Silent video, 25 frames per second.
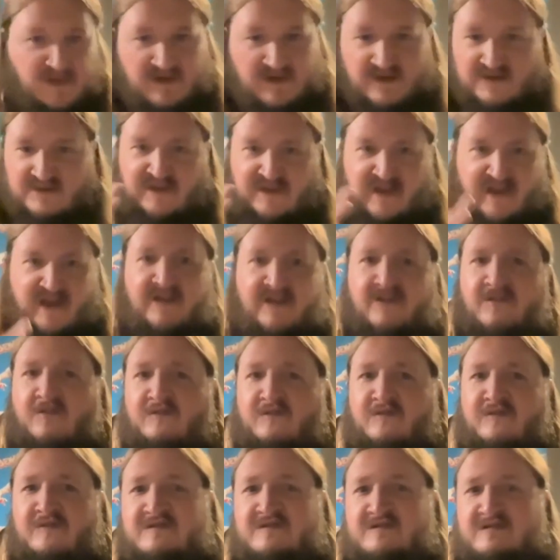And to end
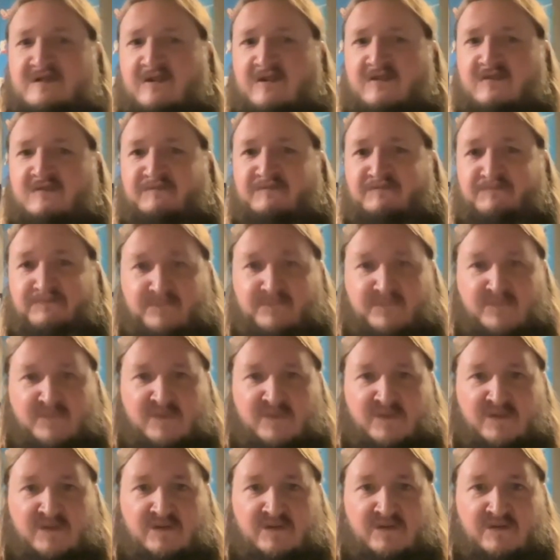on this note,
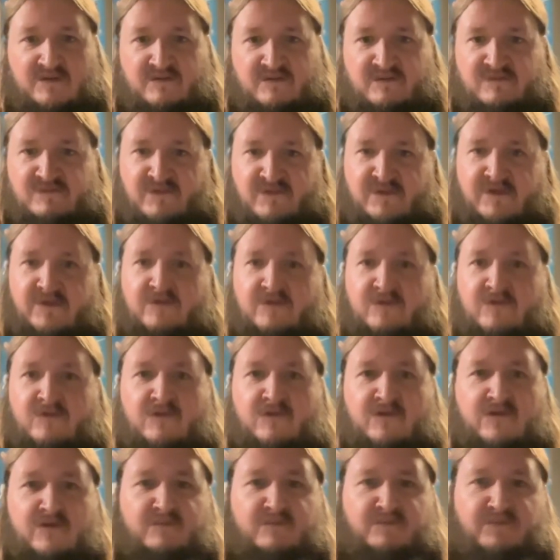the real
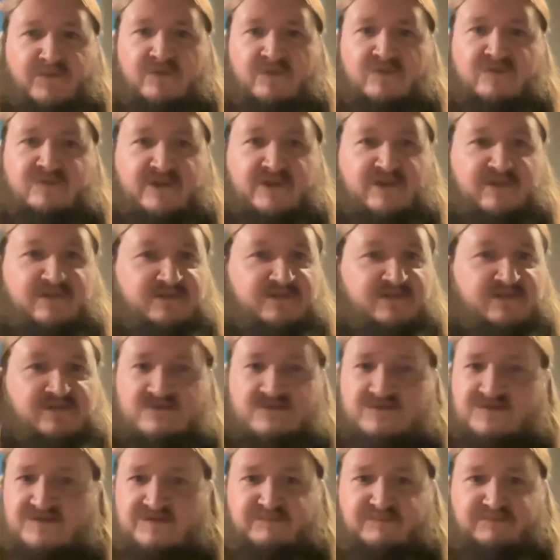bulldozer
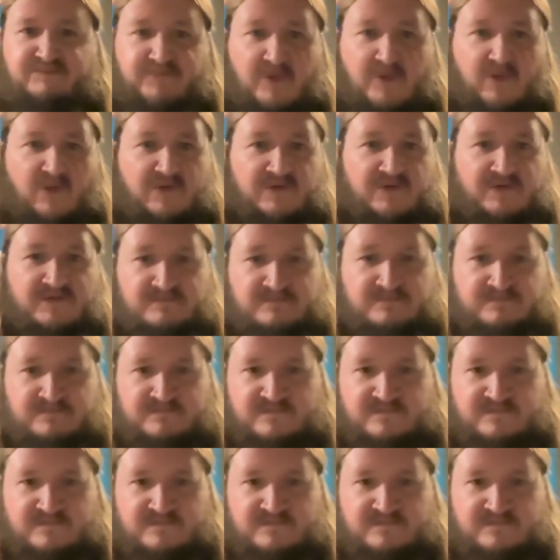was born.